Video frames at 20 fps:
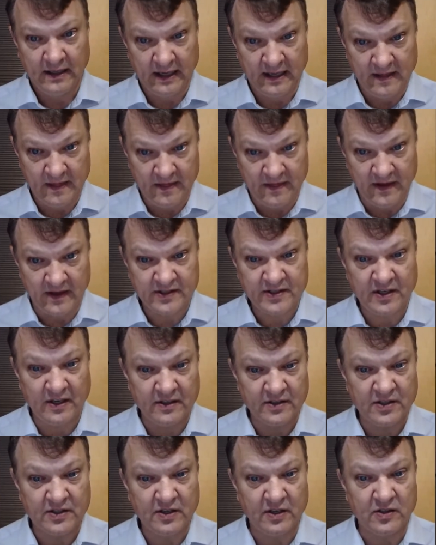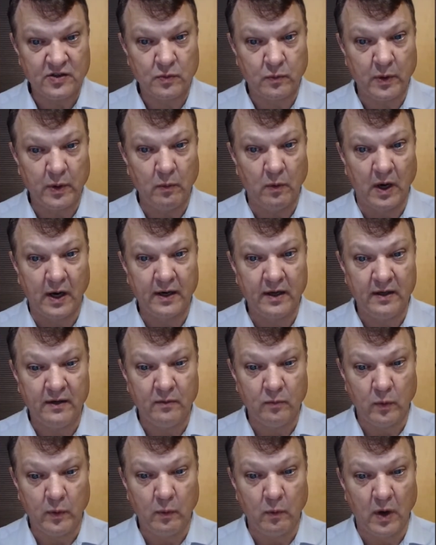In this instance, we
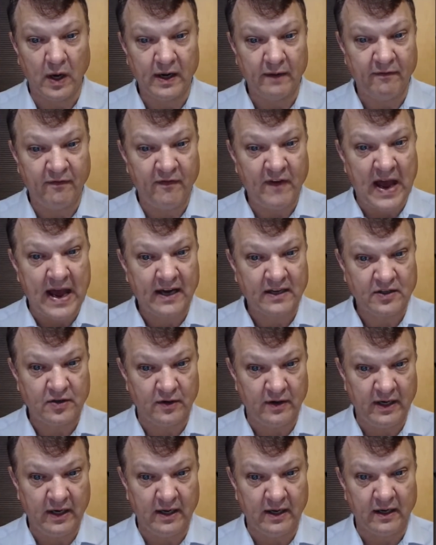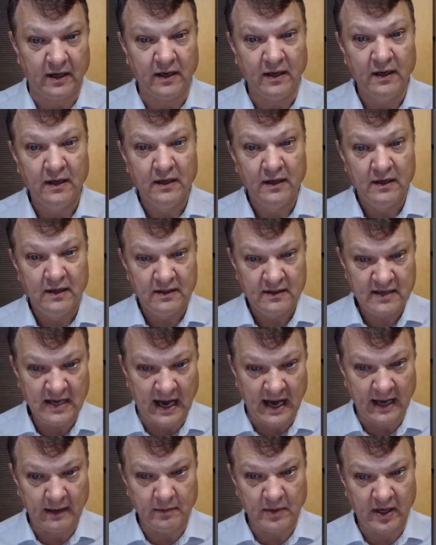want to factor in
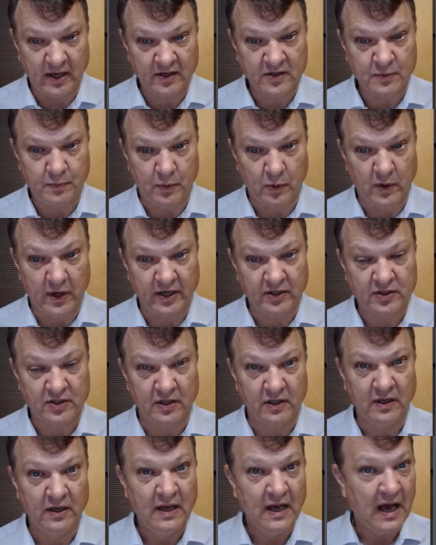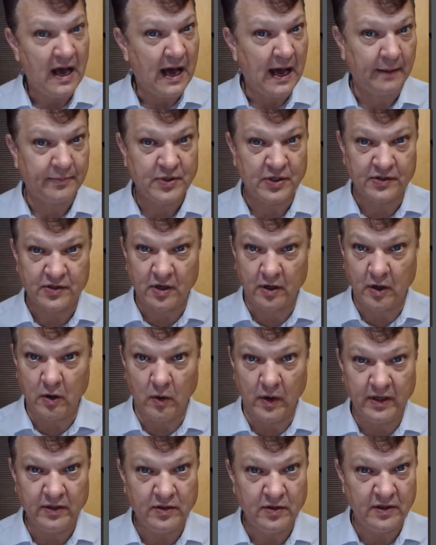time to expiration. Options are
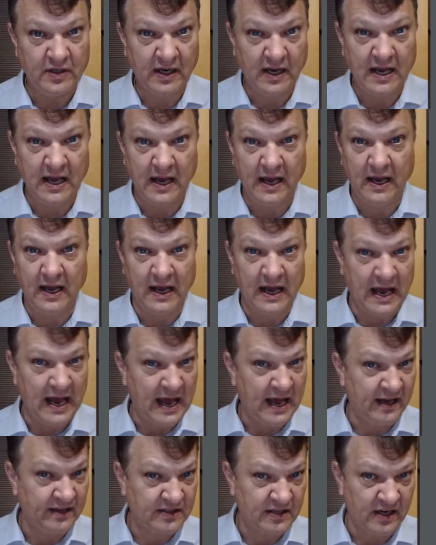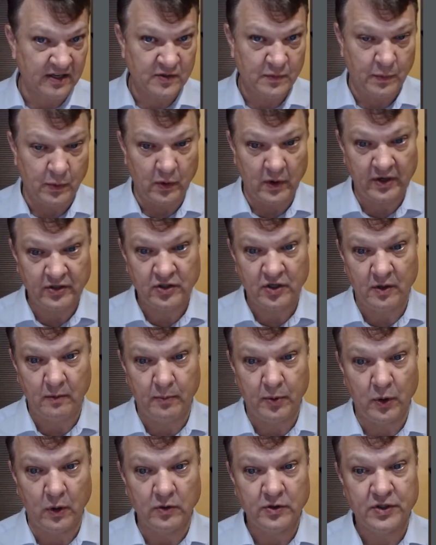going to decay as expiration
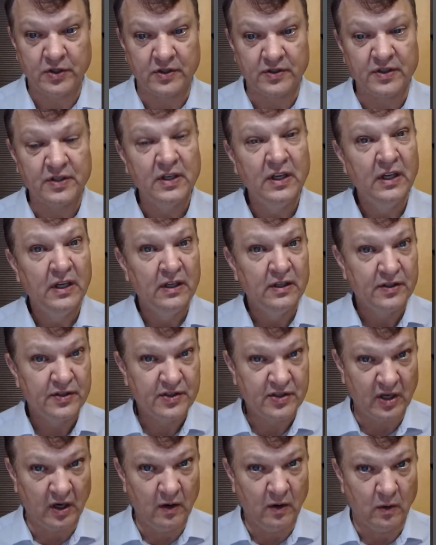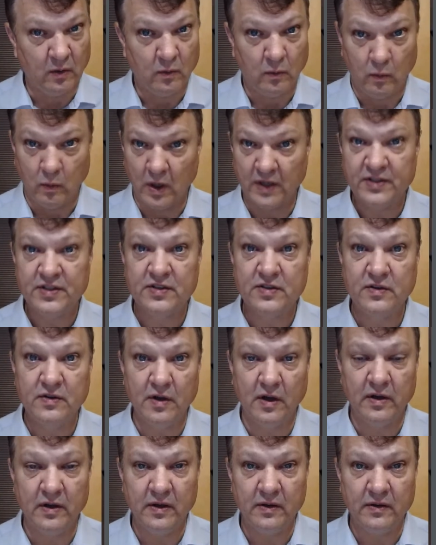approaches. So what's
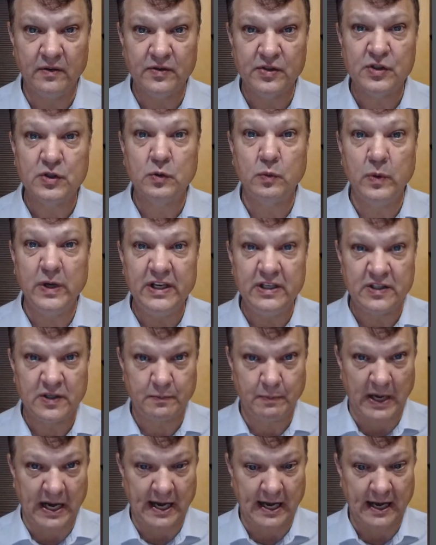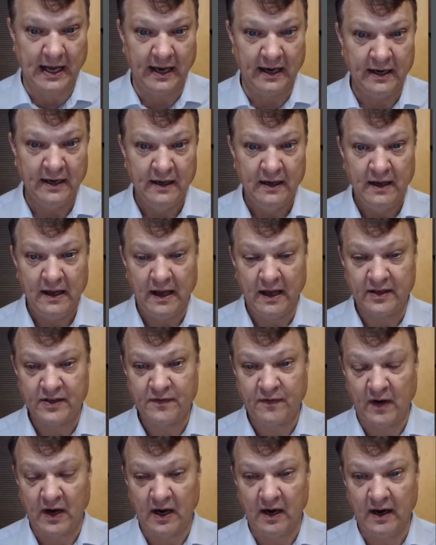the sweet spot
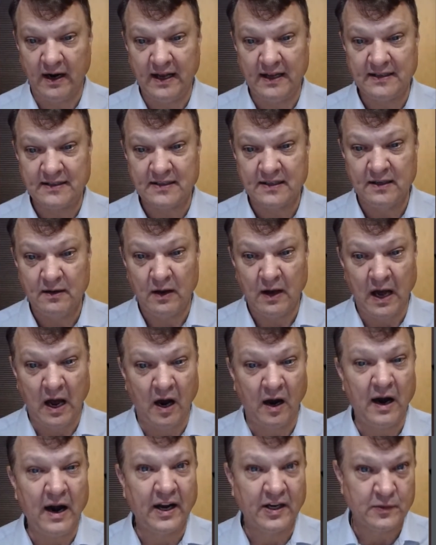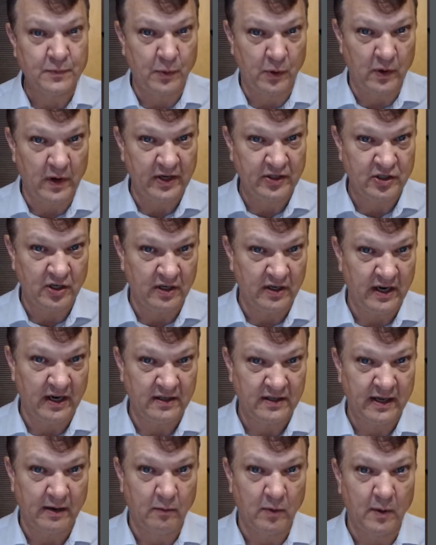as far as our expiration
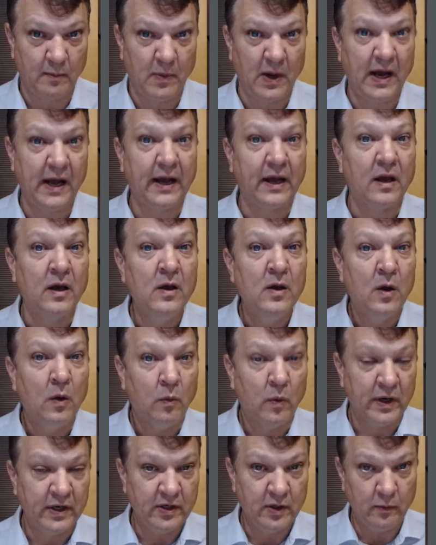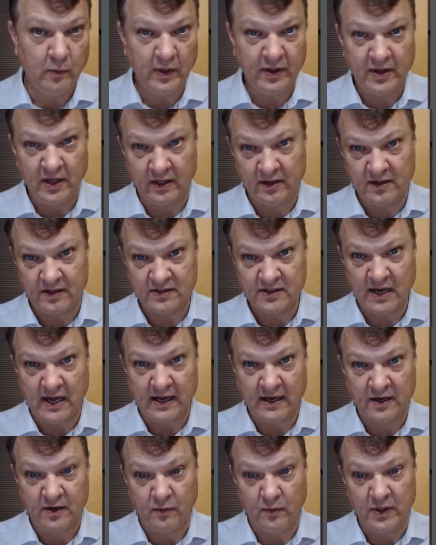date that we're buying? When do we think the
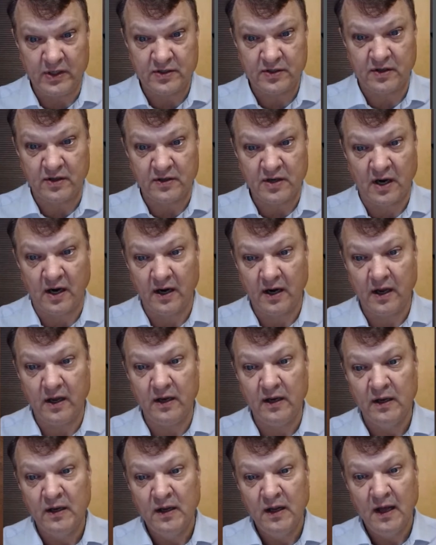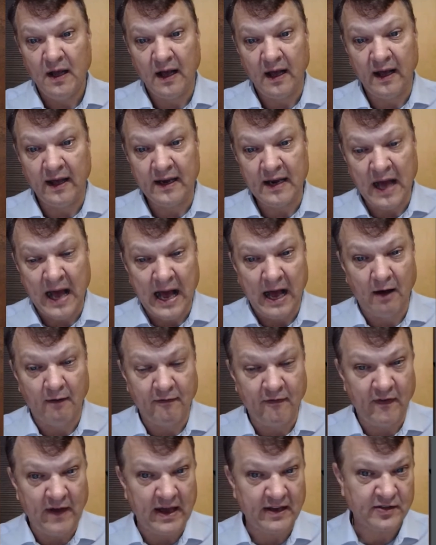stock can reach the target? And
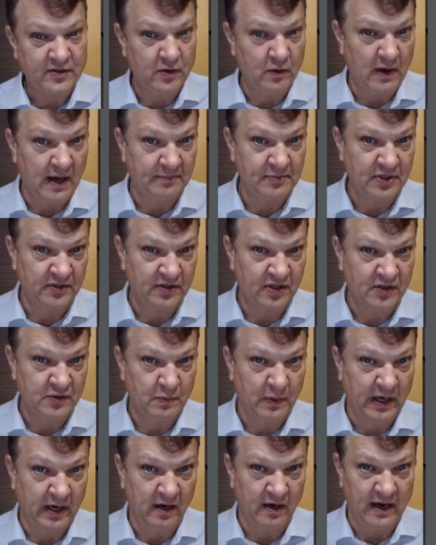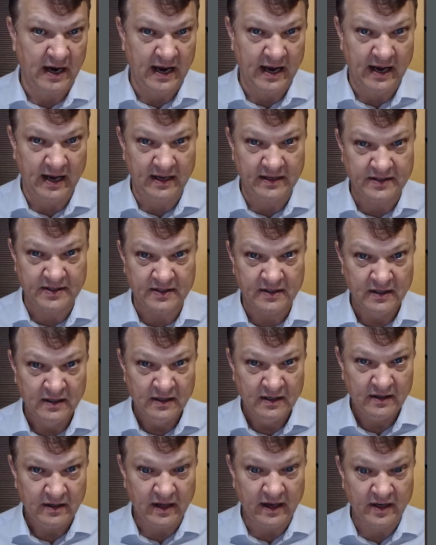how fast do options expire as
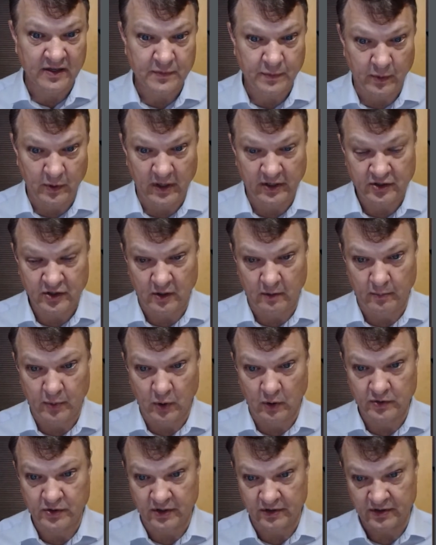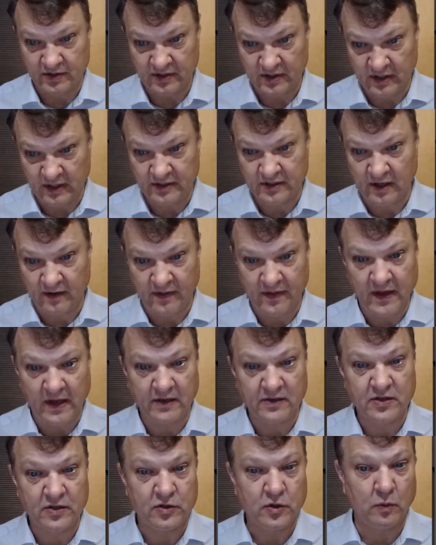the expiration approaches? These are
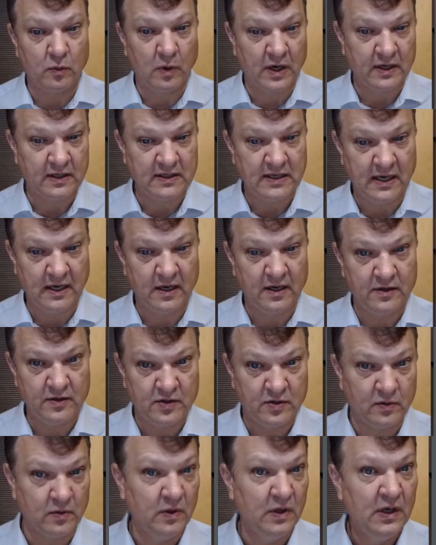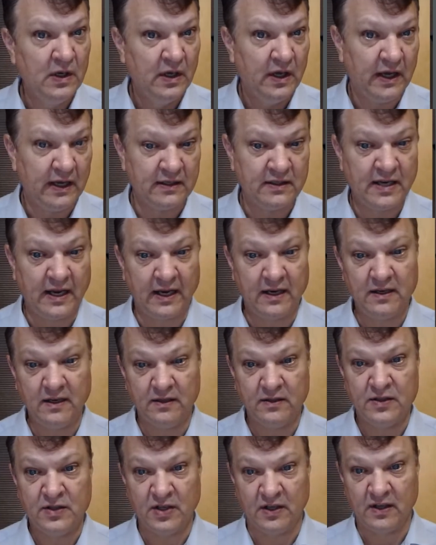things that you want to dig into and take
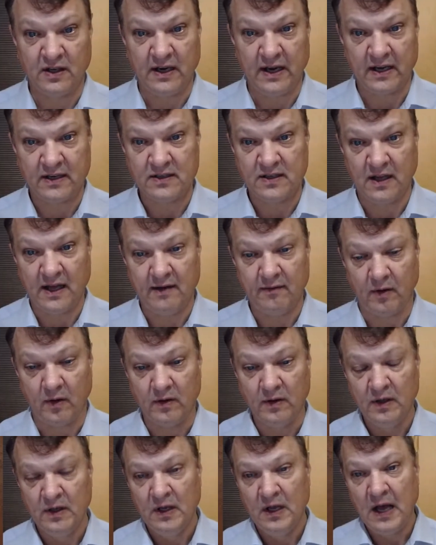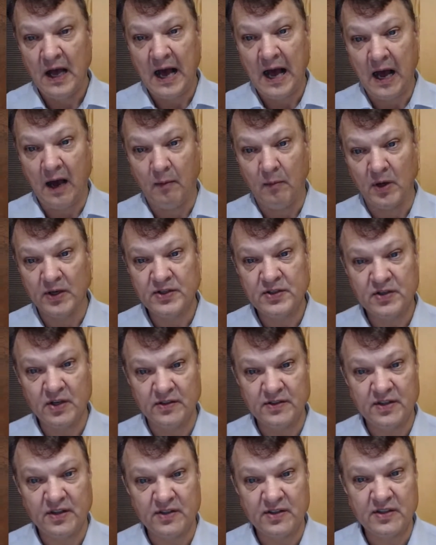it to the next level. How much
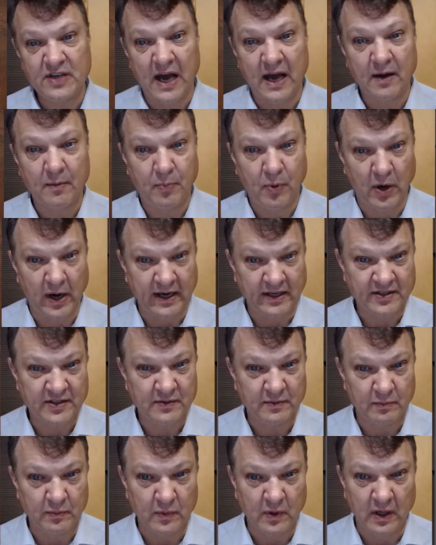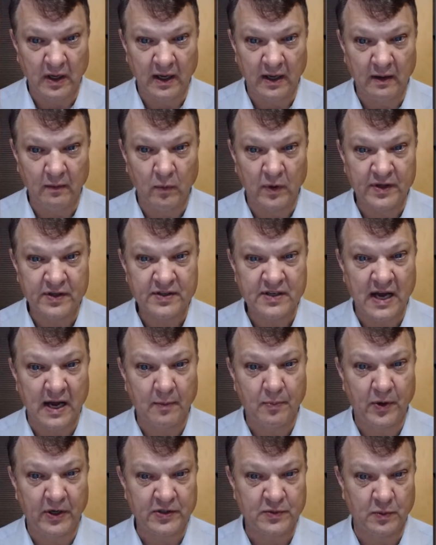does the stock price, when the
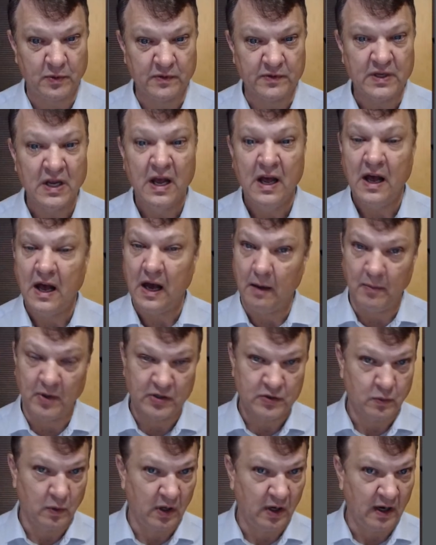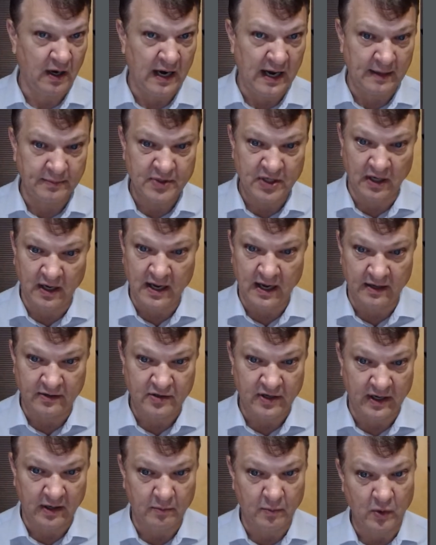stock price moves, how much will our option
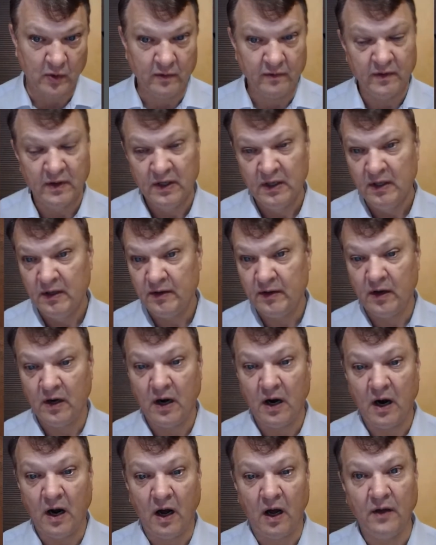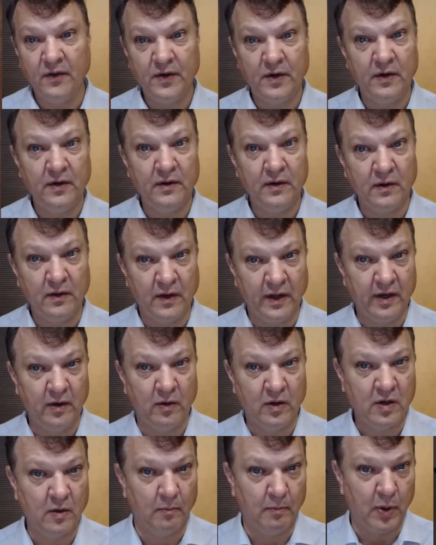contract move? There are other
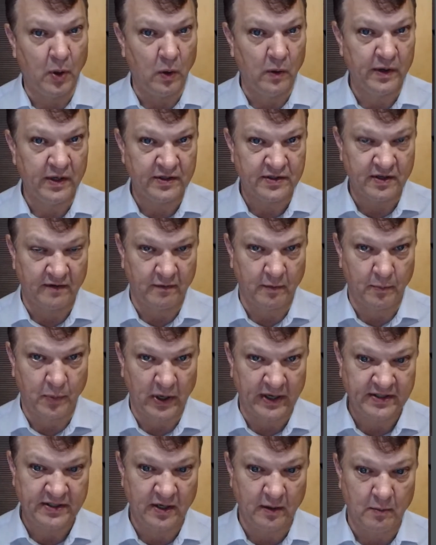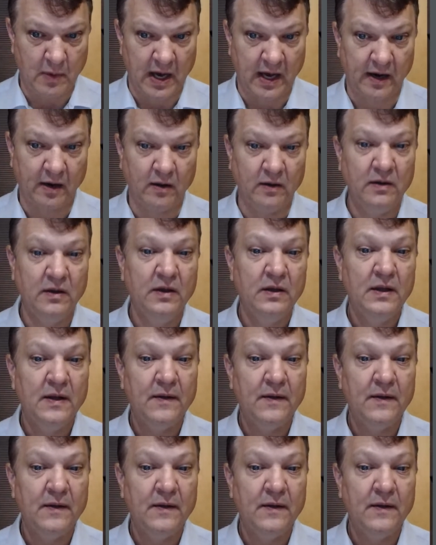little components of a pricing model